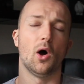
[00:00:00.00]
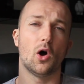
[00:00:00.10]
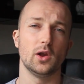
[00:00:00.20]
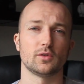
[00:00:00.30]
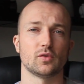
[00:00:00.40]

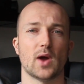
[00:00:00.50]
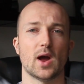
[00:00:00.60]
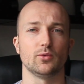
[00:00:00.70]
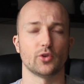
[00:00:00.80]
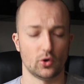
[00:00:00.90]
I looked
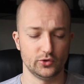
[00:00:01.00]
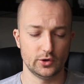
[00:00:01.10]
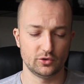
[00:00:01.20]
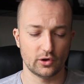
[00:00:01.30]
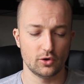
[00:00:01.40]
around on
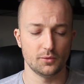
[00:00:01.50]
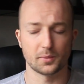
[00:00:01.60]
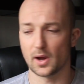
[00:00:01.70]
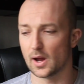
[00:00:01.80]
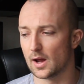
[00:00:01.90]

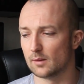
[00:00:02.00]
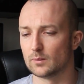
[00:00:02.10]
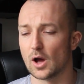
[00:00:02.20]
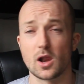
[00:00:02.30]
YouTube um,